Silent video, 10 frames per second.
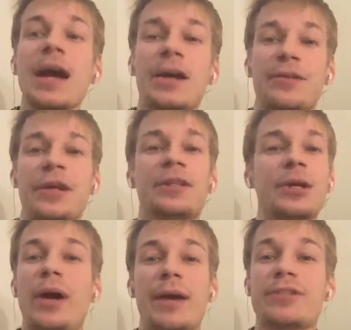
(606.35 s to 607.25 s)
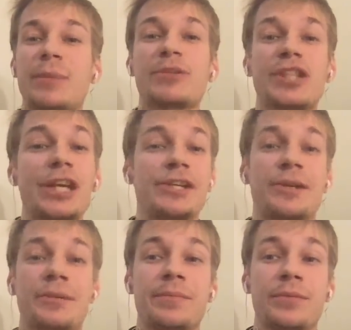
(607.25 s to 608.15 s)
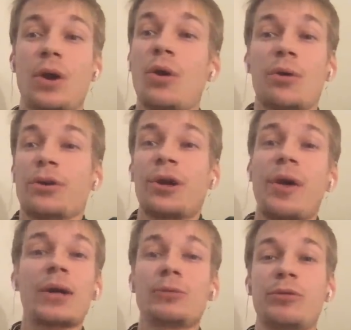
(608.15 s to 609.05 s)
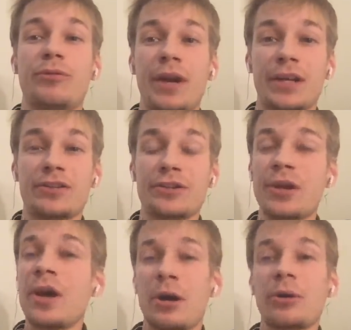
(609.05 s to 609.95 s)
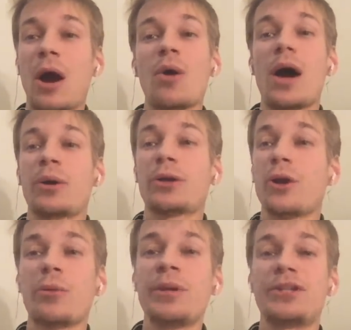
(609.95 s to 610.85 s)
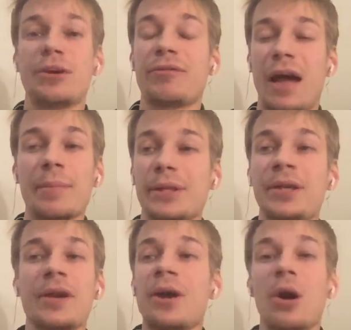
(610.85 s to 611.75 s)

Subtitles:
and then go have some steak, or go out with friends, or go meet your family,